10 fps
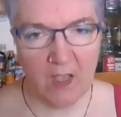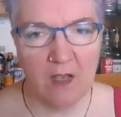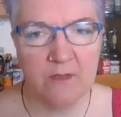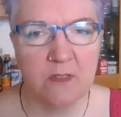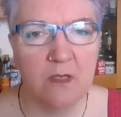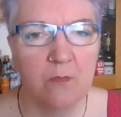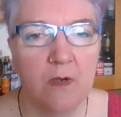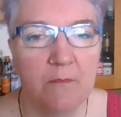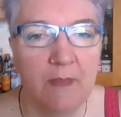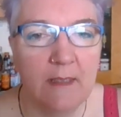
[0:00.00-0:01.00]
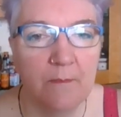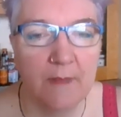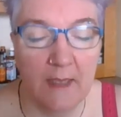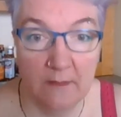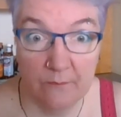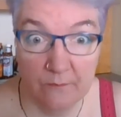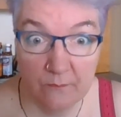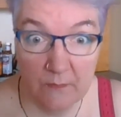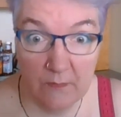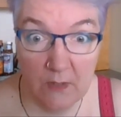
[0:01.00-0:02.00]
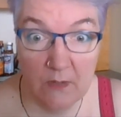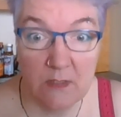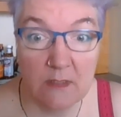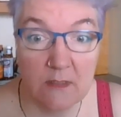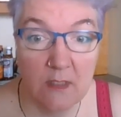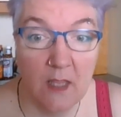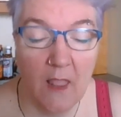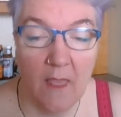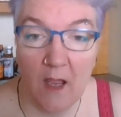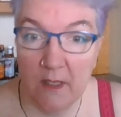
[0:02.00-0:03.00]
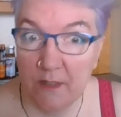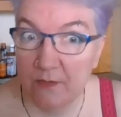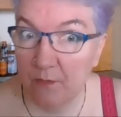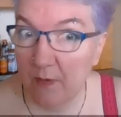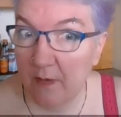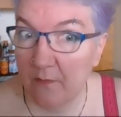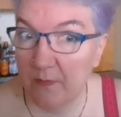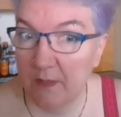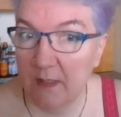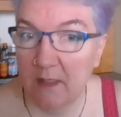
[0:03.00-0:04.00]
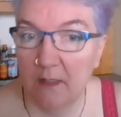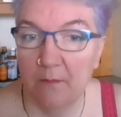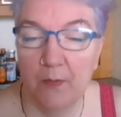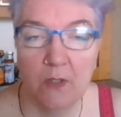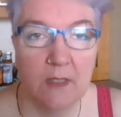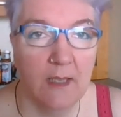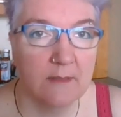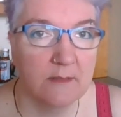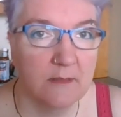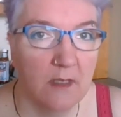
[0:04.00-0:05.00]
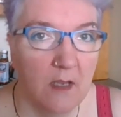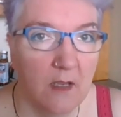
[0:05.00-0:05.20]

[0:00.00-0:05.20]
I started wearing makeup again. Have you noticed? I used to wear it for the podcast,